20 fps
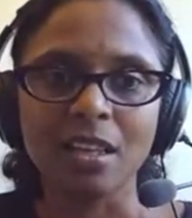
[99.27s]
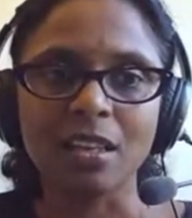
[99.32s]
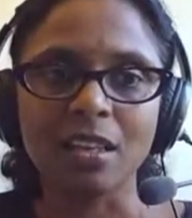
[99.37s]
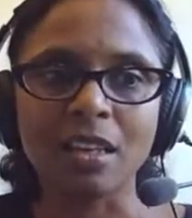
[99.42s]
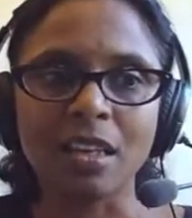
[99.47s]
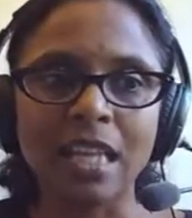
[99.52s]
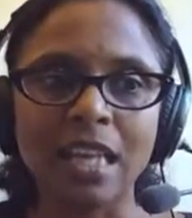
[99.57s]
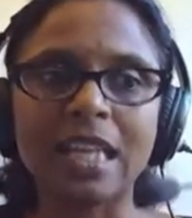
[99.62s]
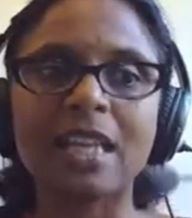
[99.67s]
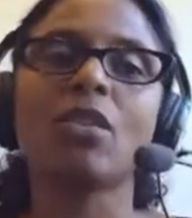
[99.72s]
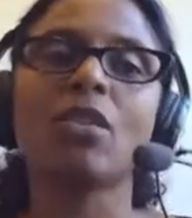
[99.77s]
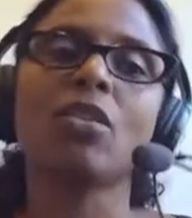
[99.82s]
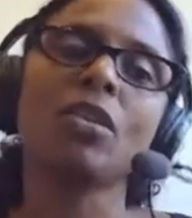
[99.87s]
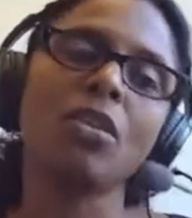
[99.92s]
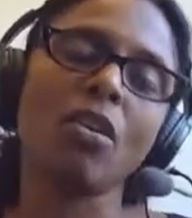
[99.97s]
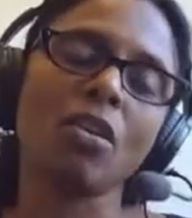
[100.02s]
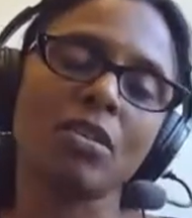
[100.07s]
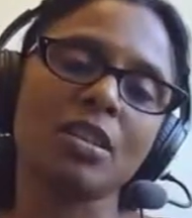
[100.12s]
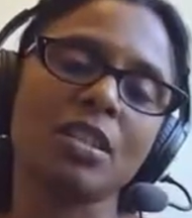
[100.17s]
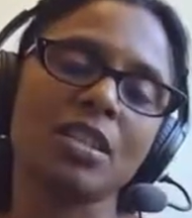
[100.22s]
Like
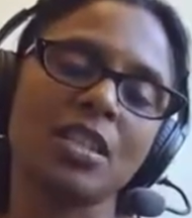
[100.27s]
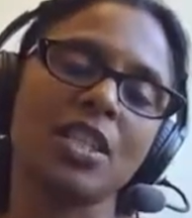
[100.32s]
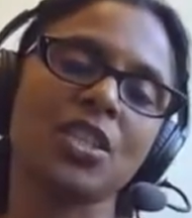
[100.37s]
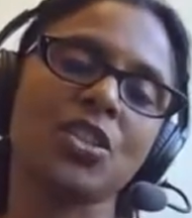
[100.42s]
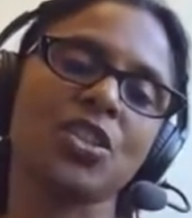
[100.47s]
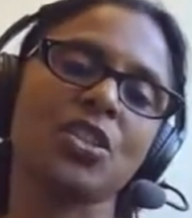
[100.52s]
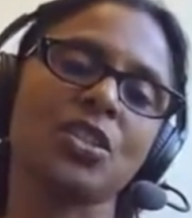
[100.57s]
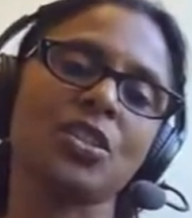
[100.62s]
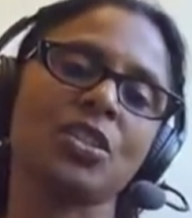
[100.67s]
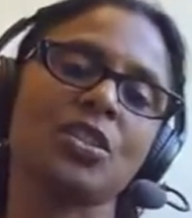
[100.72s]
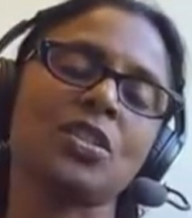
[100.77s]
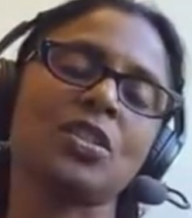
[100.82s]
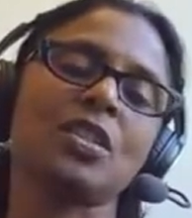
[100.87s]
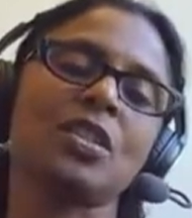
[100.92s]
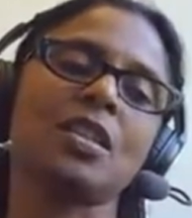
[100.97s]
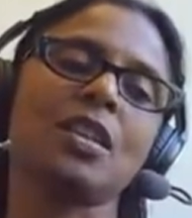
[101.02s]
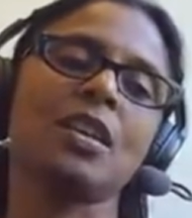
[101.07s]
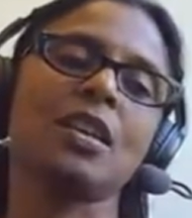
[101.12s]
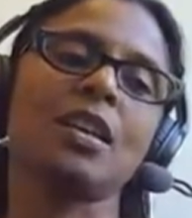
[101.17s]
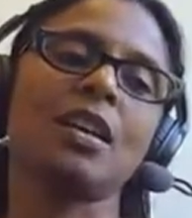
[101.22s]
all
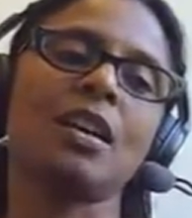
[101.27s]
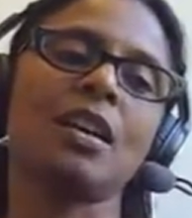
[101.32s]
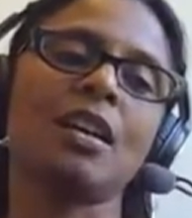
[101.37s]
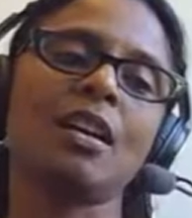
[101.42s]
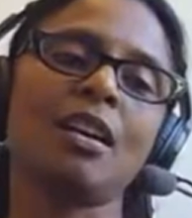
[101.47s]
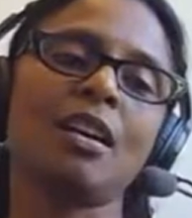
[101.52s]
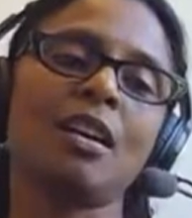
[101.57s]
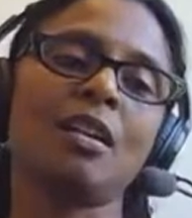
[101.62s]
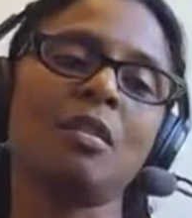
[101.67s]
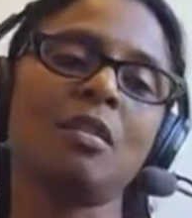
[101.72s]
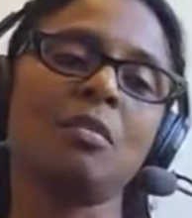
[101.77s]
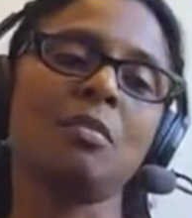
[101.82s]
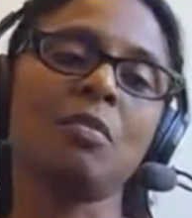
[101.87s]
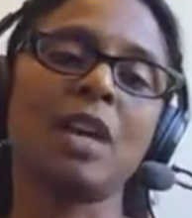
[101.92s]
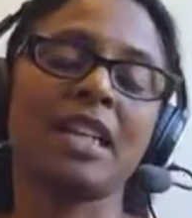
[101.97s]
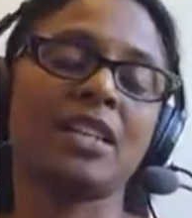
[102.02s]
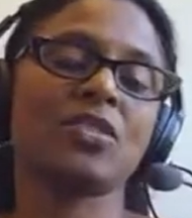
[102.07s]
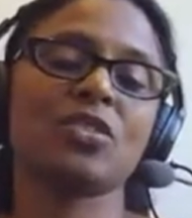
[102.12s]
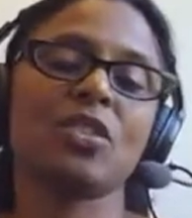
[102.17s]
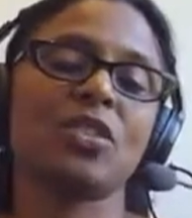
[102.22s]
organizations, uh,
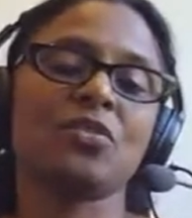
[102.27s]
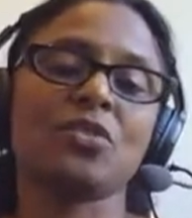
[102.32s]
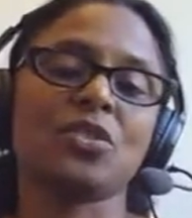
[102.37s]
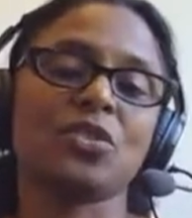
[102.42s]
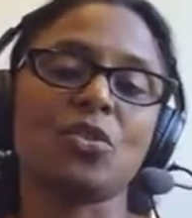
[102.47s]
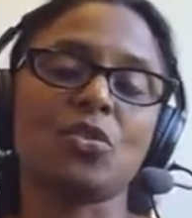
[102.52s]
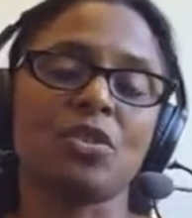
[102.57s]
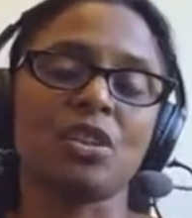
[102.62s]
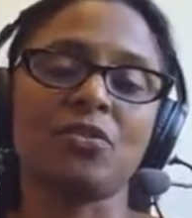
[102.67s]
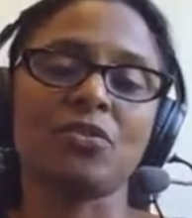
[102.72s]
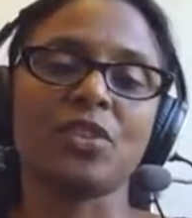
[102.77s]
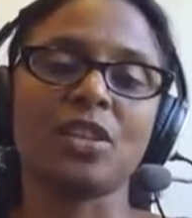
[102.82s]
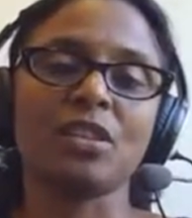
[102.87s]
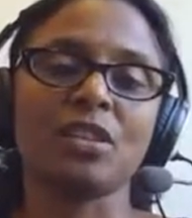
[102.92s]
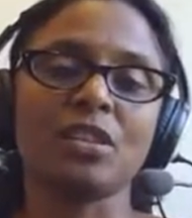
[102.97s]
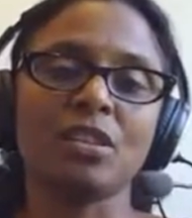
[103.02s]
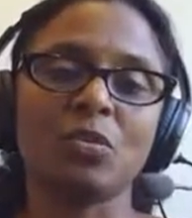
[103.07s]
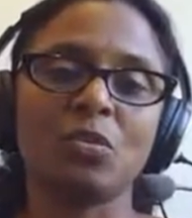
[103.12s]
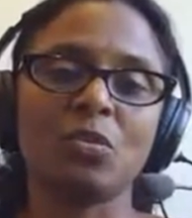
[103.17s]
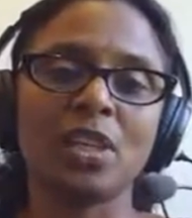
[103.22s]
Microsoft is no
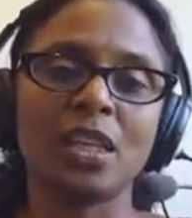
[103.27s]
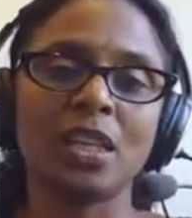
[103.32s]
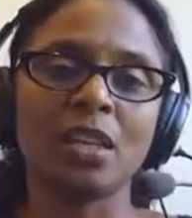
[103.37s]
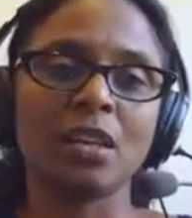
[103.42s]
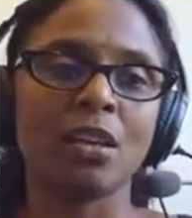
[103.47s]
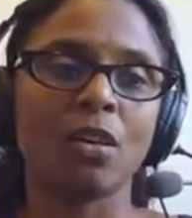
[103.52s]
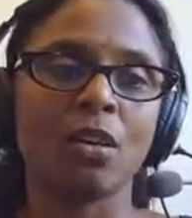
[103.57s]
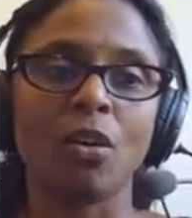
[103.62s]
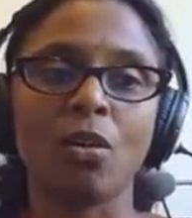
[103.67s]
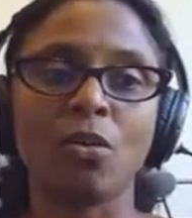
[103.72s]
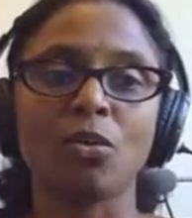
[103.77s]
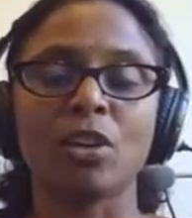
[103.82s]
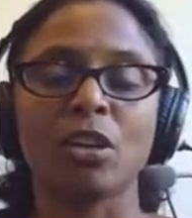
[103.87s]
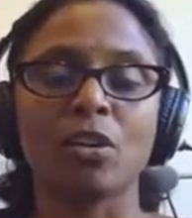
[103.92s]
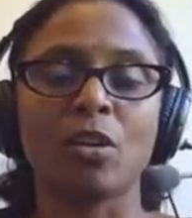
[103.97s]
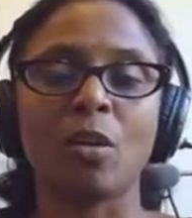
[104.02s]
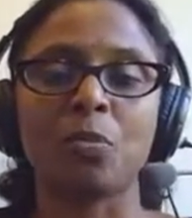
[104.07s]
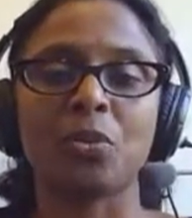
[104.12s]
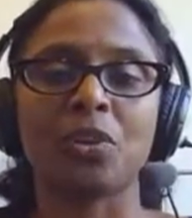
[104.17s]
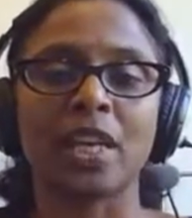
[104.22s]
different. We own
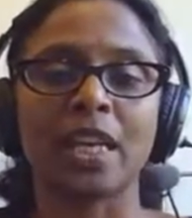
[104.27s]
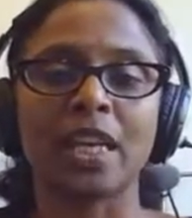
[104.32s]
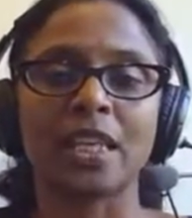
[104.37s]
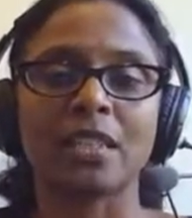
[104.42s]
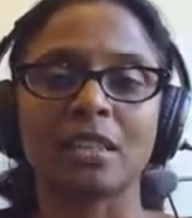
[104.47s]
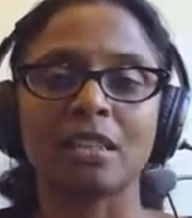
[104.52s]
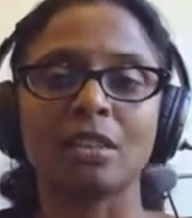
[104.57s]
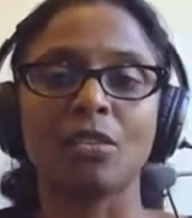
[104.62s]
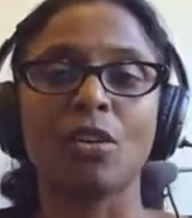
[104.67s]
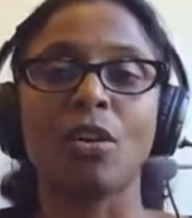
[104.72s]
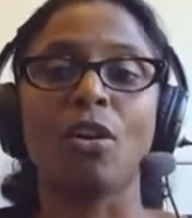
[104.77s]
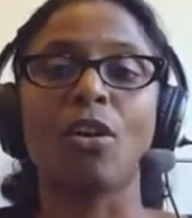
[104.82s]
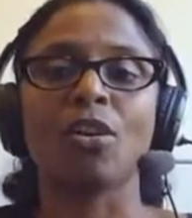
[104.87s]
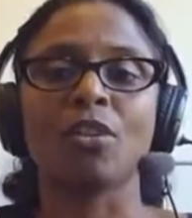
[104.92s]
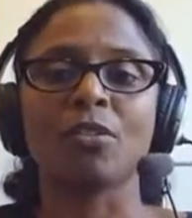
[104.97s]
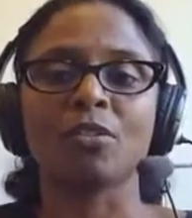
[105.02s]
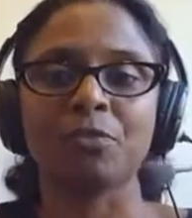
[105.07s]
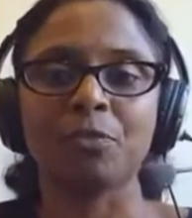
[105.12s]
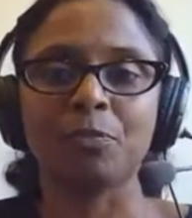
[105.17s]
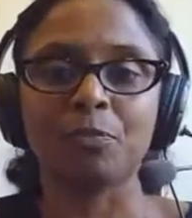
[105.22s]
and operate a
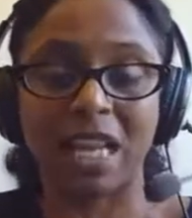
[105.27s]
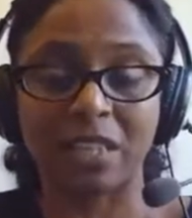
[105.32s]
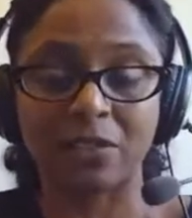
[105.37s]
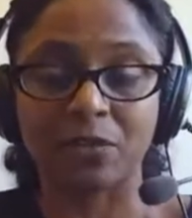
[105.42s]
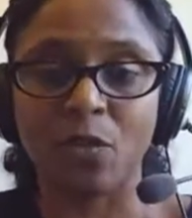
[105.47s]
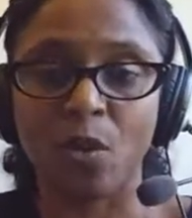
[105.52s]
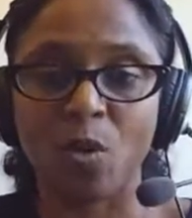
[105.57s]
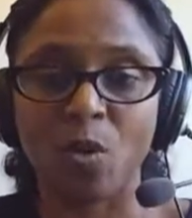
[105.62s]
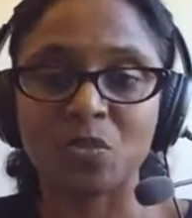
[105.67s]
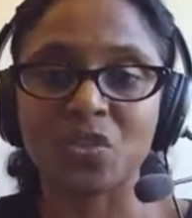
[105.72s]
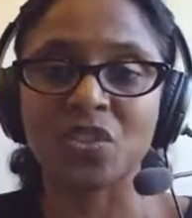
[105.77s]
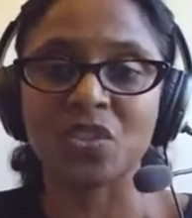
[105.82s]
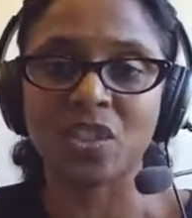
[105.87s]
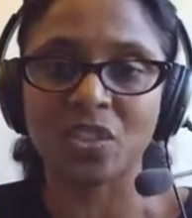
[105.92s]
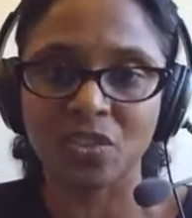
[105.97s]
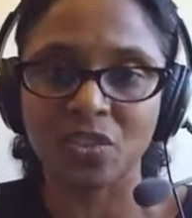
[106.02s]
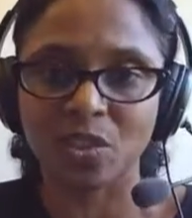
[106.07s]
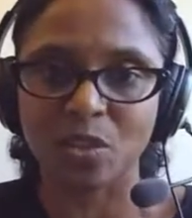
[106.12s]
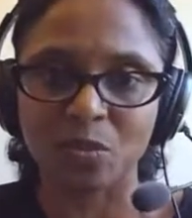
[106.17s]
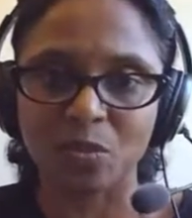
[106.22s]
lot of platforms,
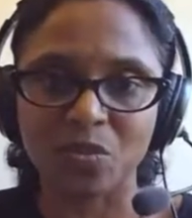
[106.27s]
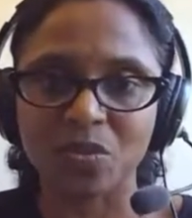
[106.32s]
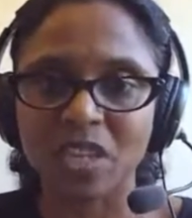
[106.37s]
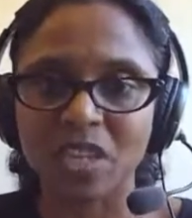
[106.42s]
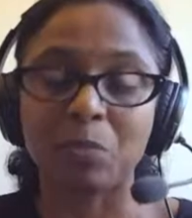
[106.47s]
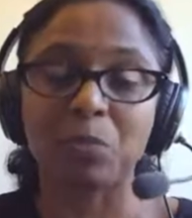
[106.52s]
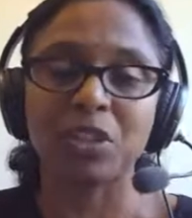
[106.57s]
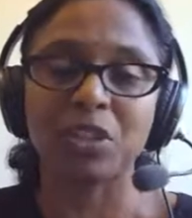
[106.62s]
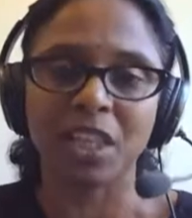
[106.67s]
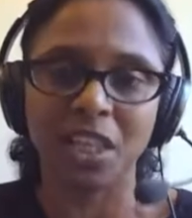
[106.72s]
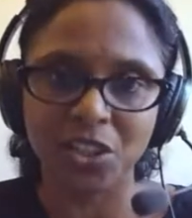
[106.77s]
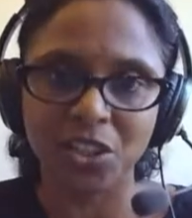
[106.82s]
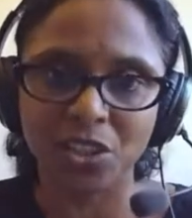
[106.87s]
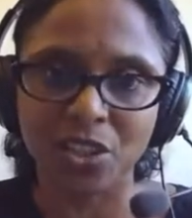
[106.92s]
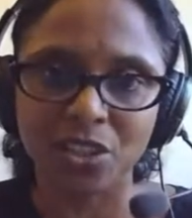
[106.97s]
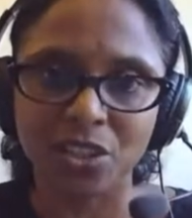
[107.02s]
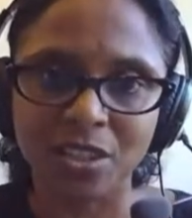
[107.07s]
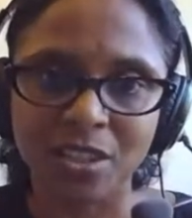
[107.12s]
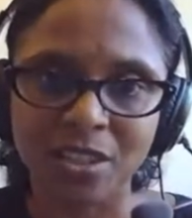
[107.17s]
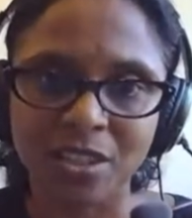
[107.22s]
systems,
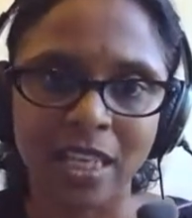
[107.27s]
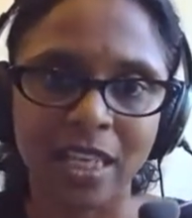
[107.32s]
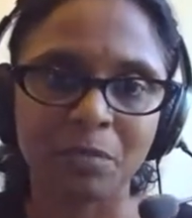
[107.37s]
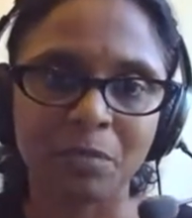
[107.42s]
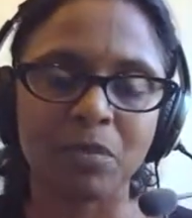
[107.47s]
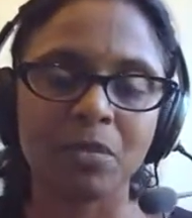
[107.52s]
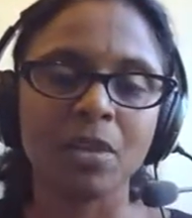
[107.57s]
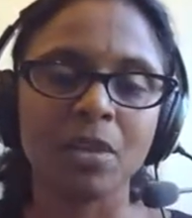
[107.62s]
applications that